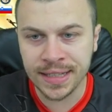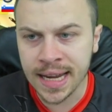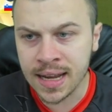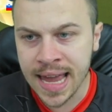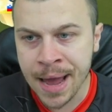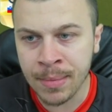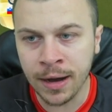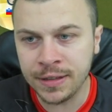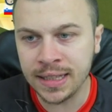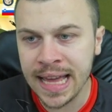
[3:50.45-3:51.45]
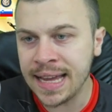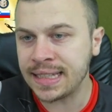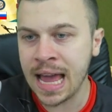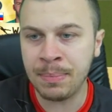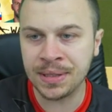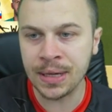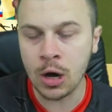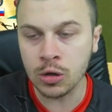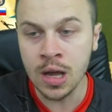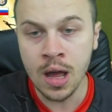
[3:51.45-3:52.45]
second game of today's
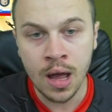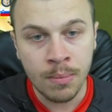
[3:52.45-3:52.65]
episode.